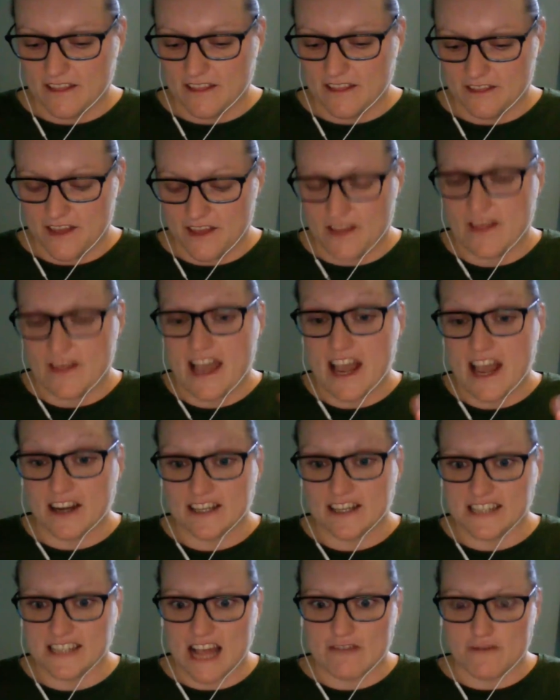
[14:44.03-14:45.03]
that they
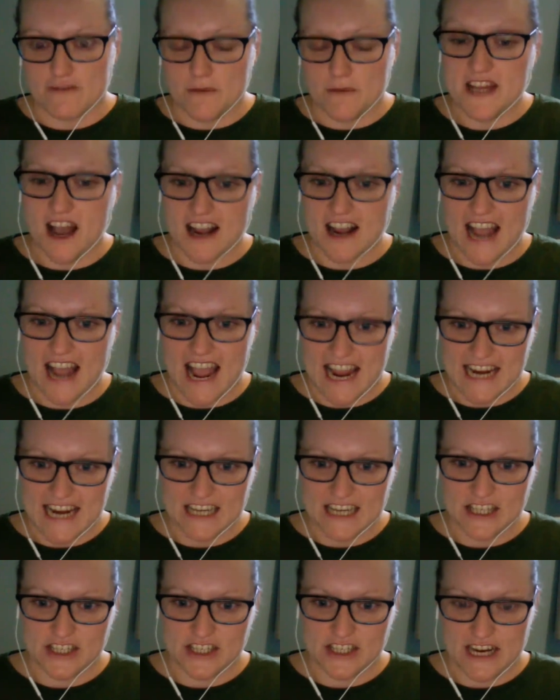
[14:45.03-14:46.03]
understand from a young
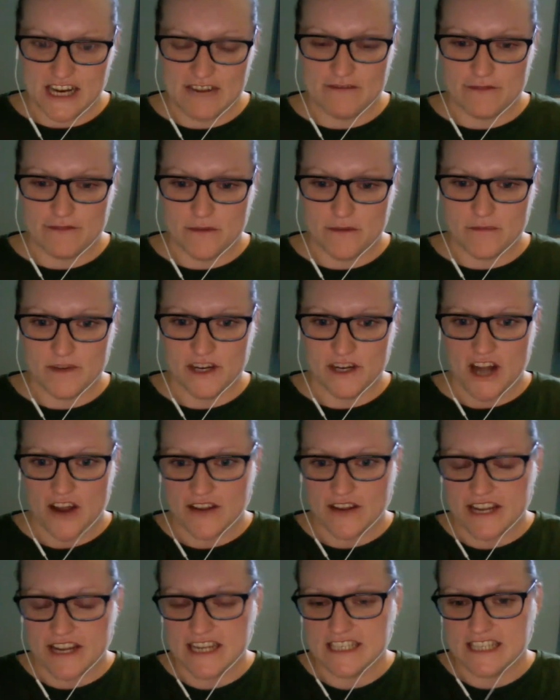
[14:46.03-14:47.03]
age, even from, you know,
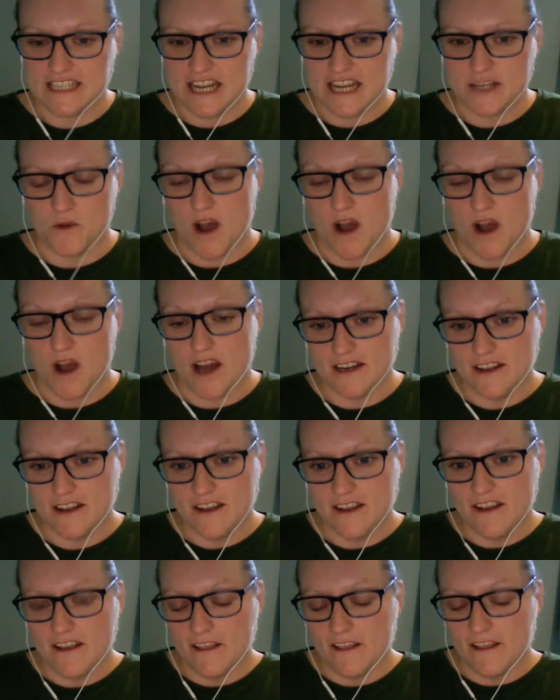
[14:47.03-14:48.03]
Key Stage 1,
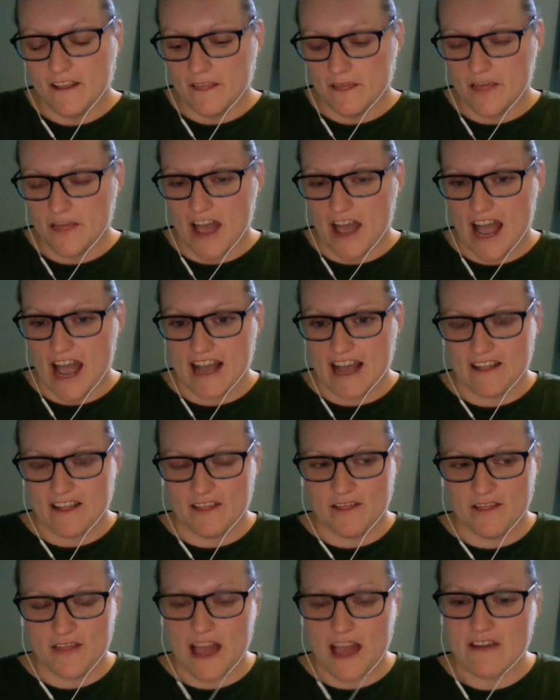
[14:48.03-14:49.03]
that
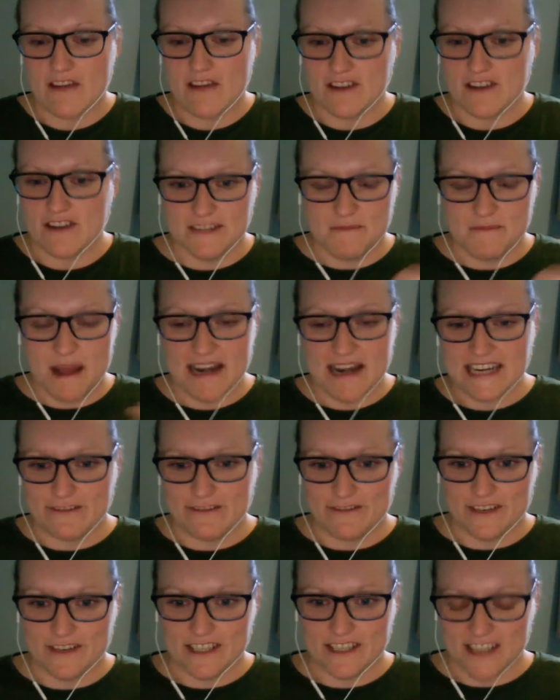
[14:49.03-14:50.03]
there are many
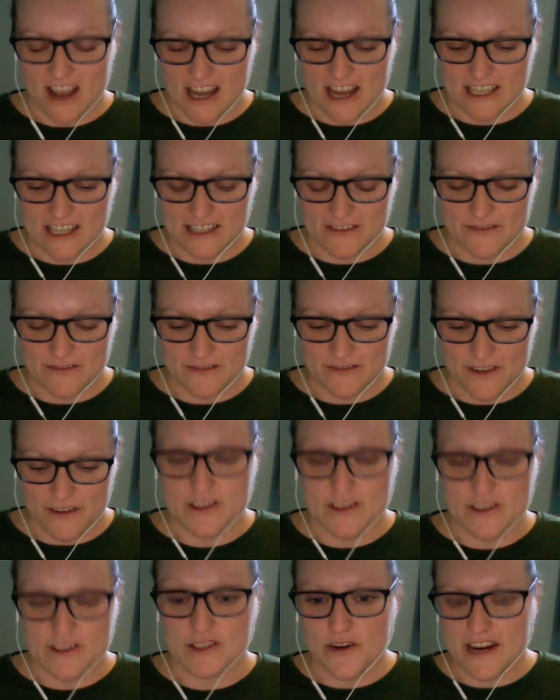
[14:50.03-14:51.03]
different sides of
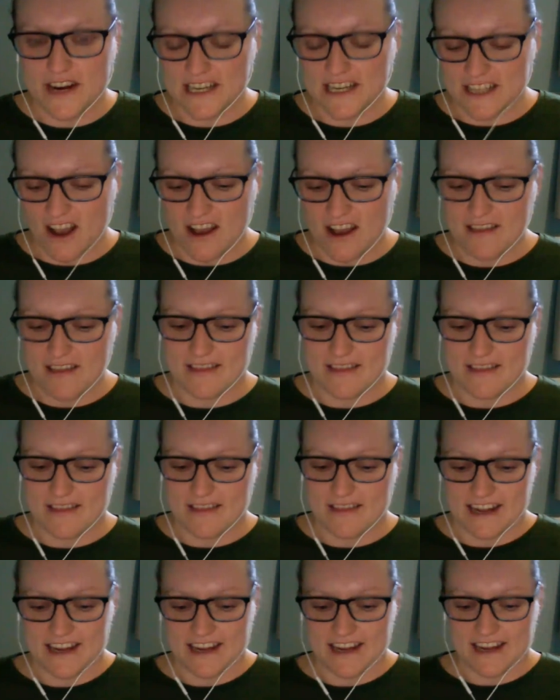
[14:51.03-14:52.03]
the story. Because I
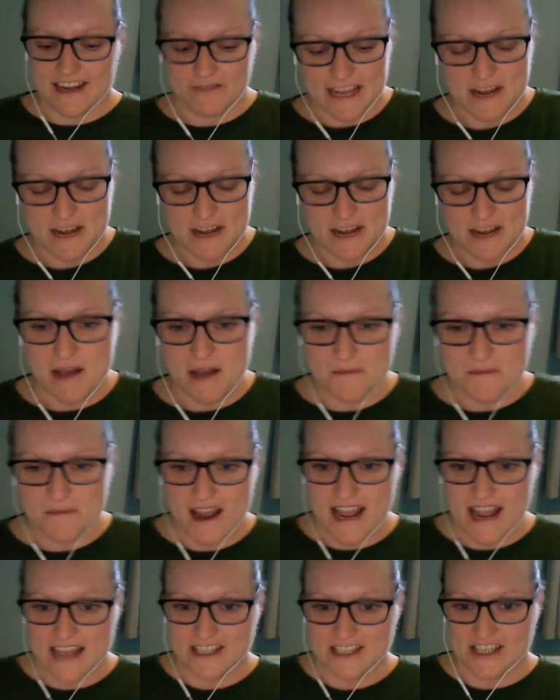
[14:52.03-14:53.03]
think, thinking about
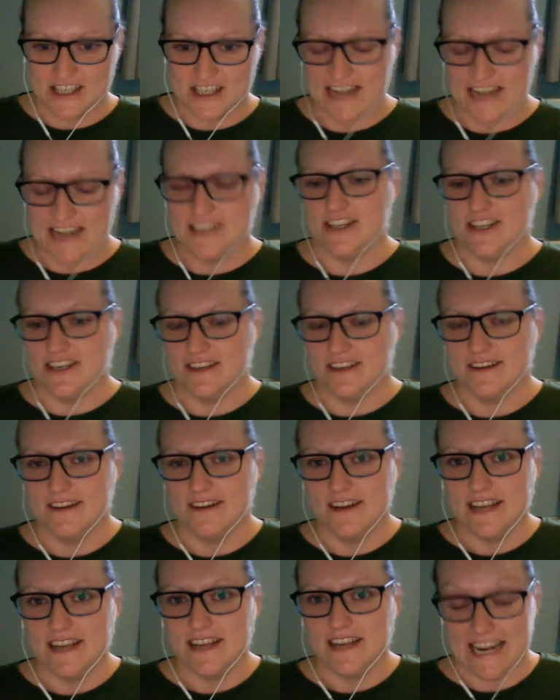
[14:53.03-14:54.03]
my education
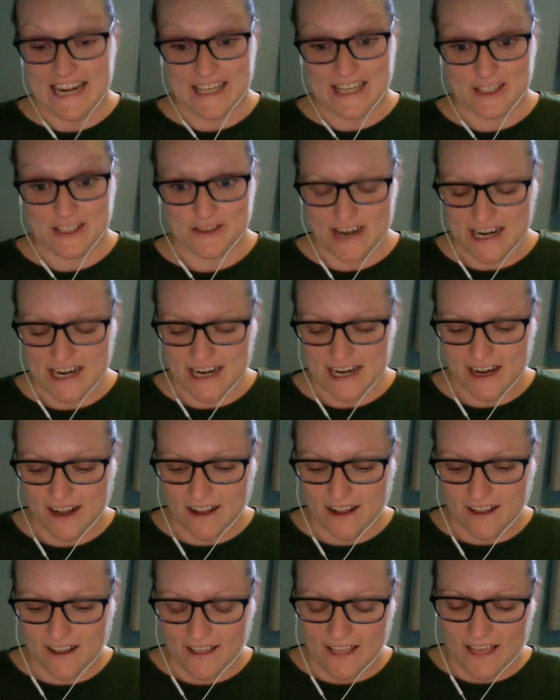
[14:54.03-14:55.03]
in history,
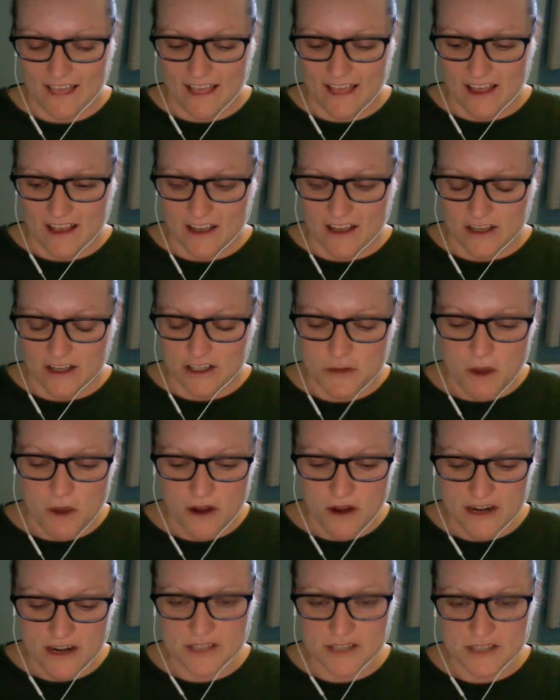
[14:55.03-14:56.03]
you
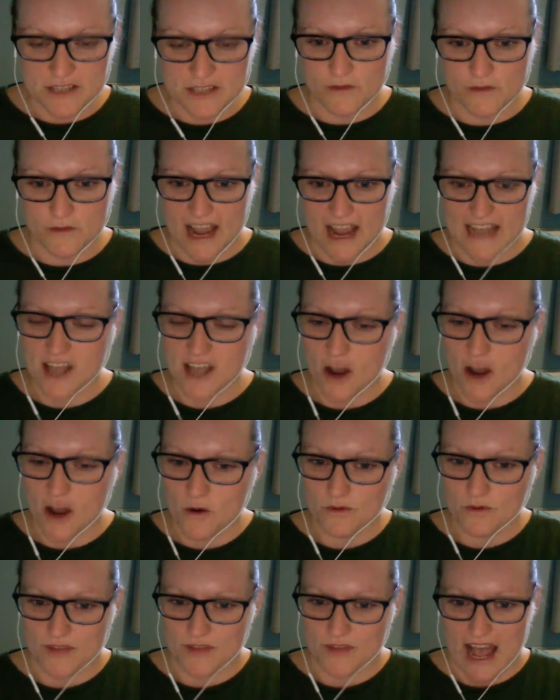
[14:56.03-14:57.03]
only sort of get
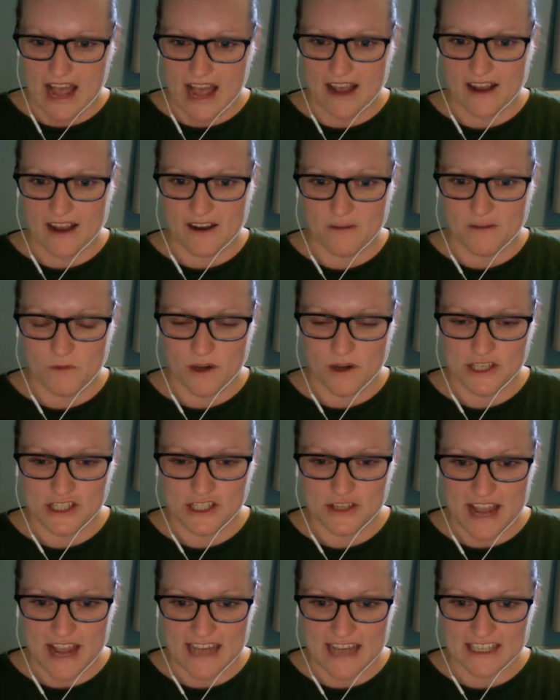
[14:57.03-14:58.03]
told that once
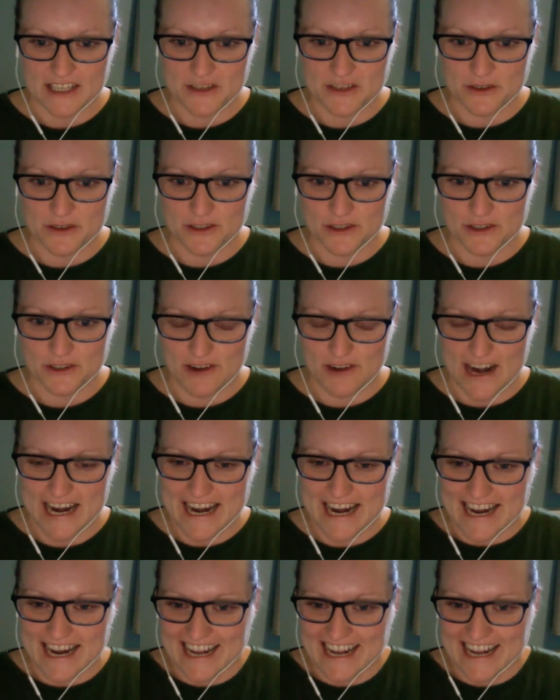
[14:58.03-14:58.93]
you get to your degree.